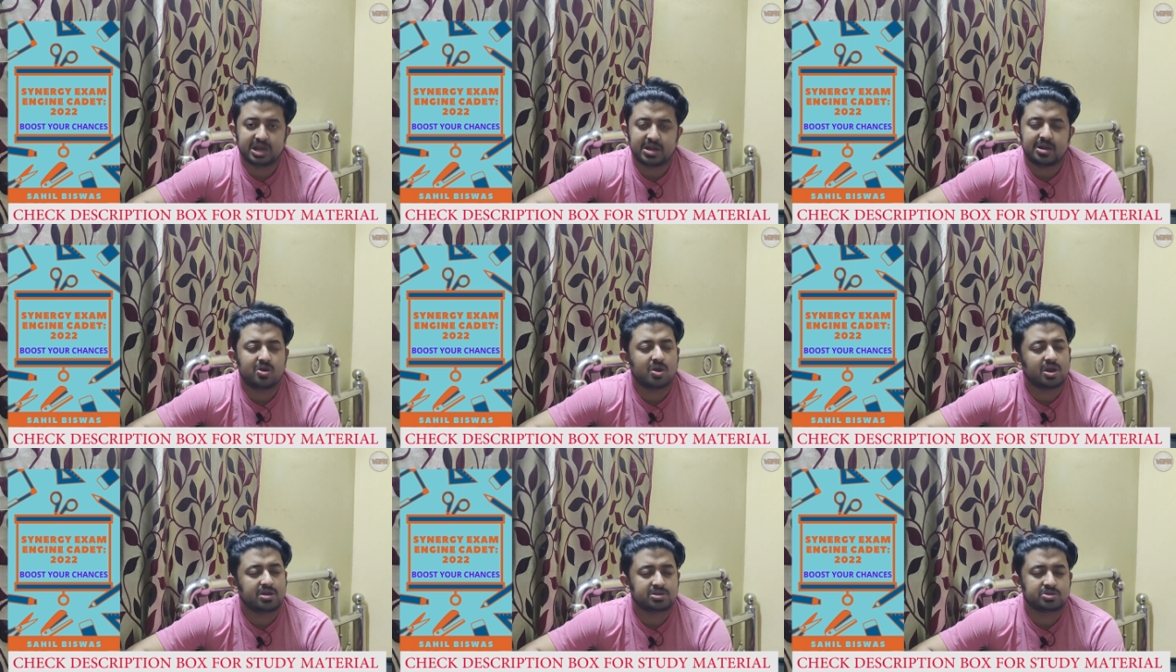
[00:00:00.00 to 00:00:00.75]

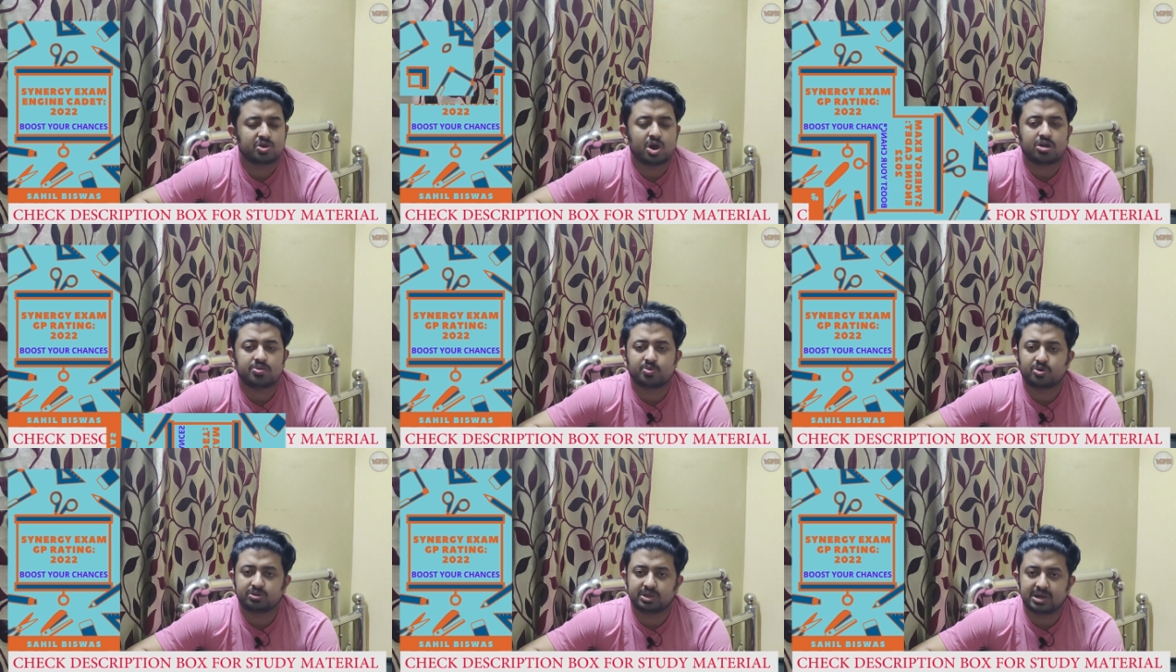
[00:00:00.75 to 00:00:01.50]
$300, not
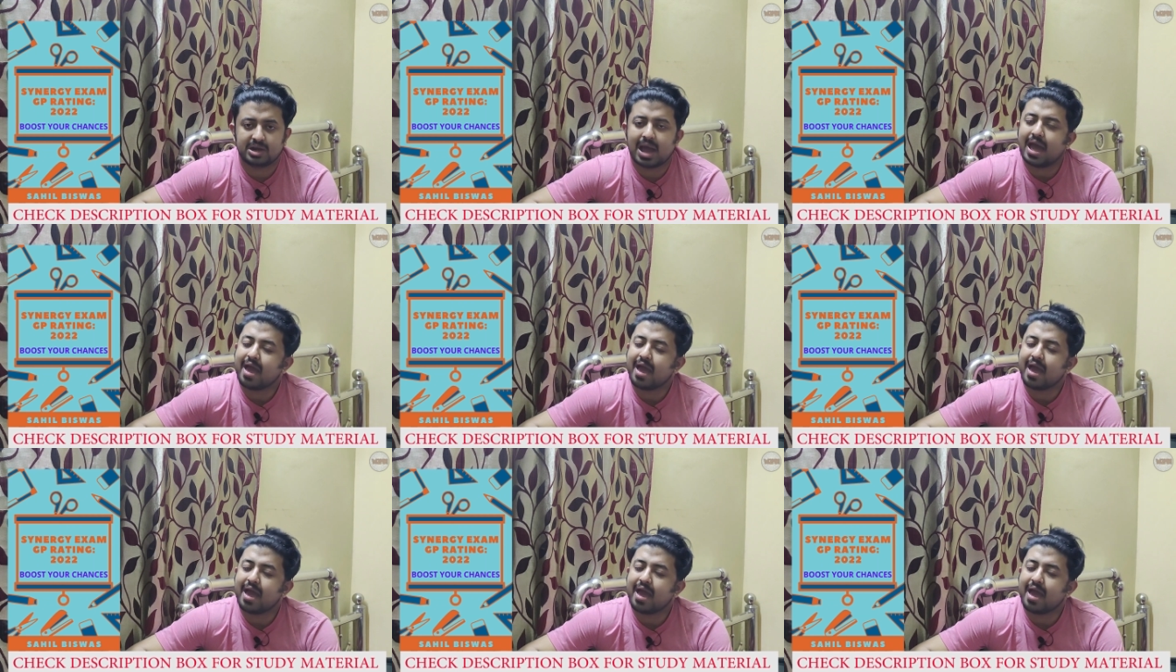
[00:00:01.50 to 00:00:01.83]
more than that.